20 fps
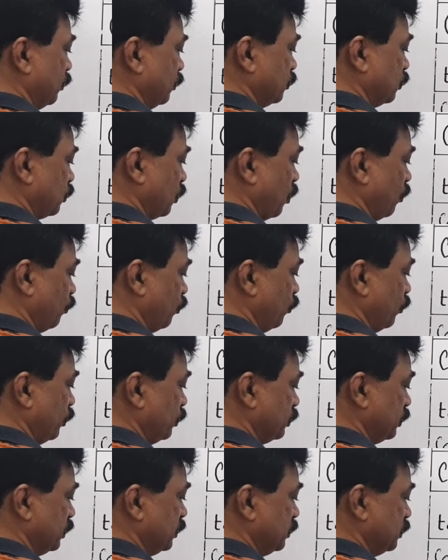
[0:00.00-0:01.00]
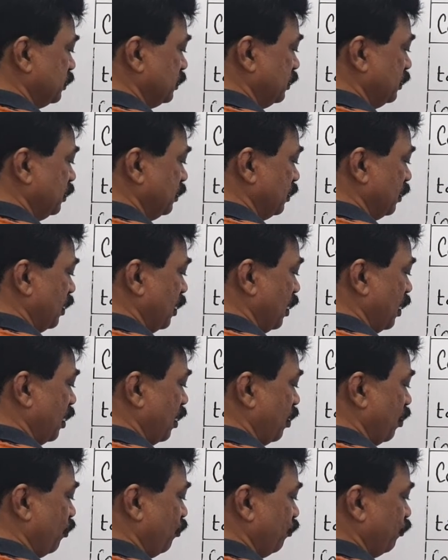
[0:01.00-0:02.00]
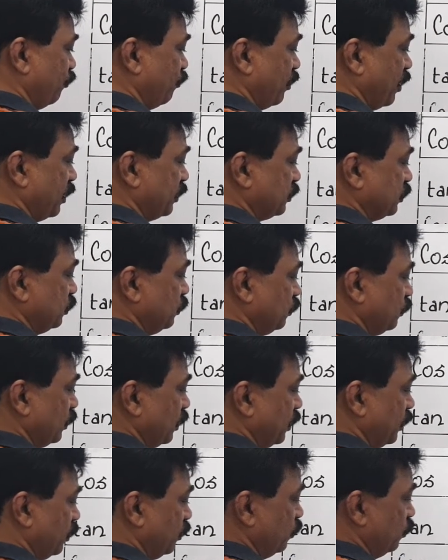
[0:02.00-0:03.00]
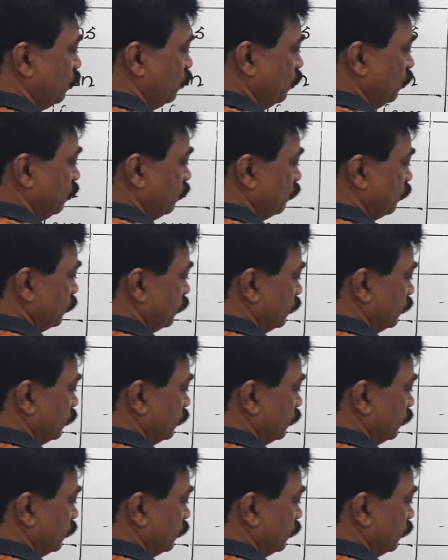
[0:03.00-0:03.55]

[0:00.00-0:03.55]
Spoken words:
stopwatch and see how fast you can do.